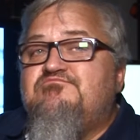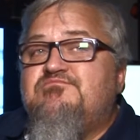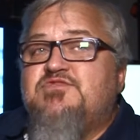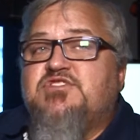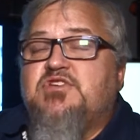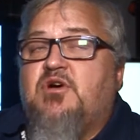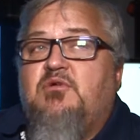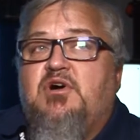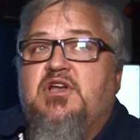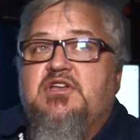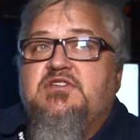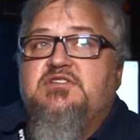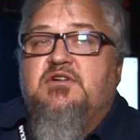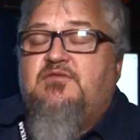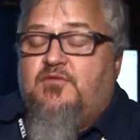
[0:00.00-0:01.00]
so on
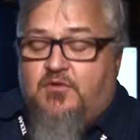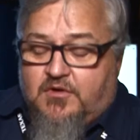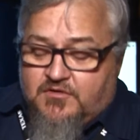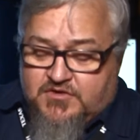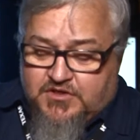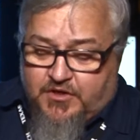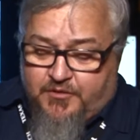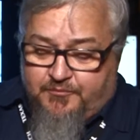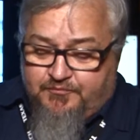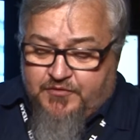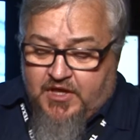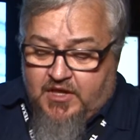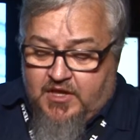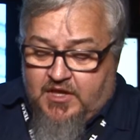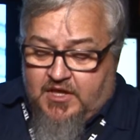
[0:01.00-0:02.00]
and so forth. So,
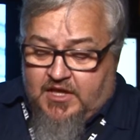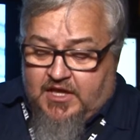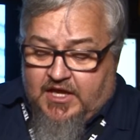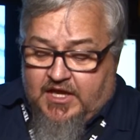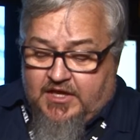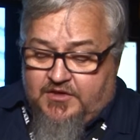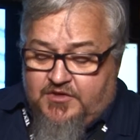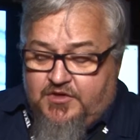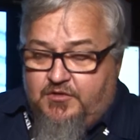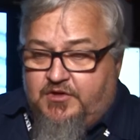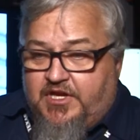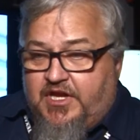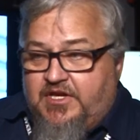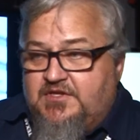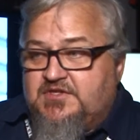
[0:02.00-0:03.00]
and due
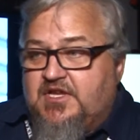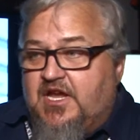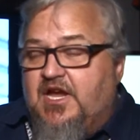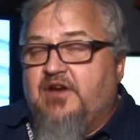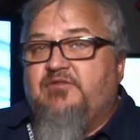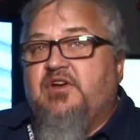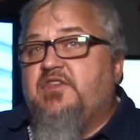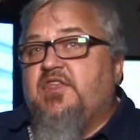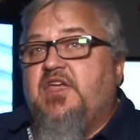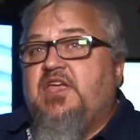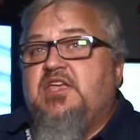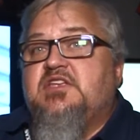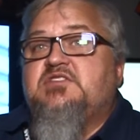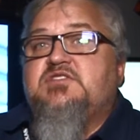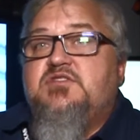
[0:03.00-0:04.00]
dates.
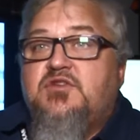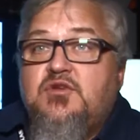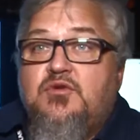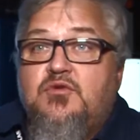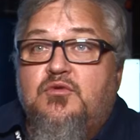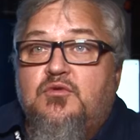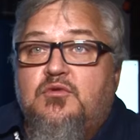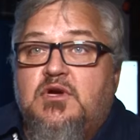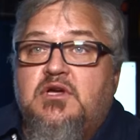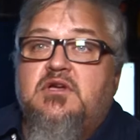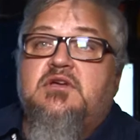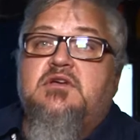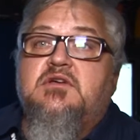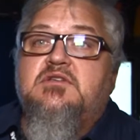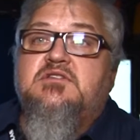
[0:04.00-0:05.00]
Everything is due
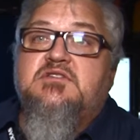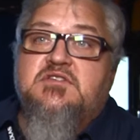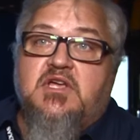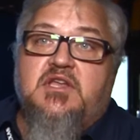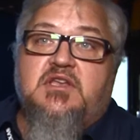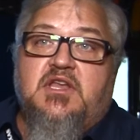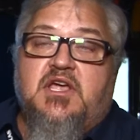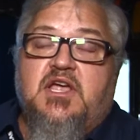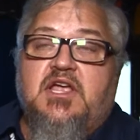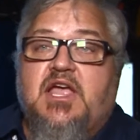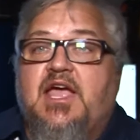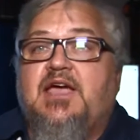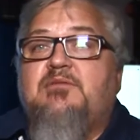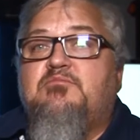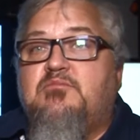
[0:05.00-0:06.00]
Sunday
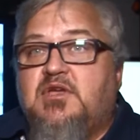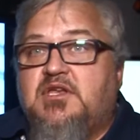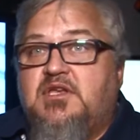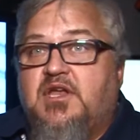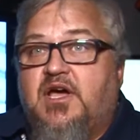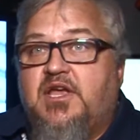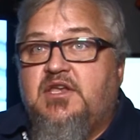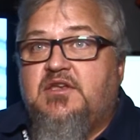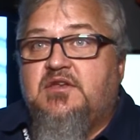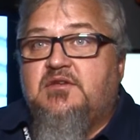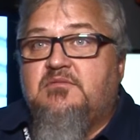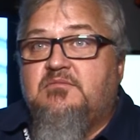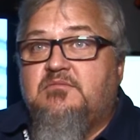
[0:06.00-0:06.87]
at midnight.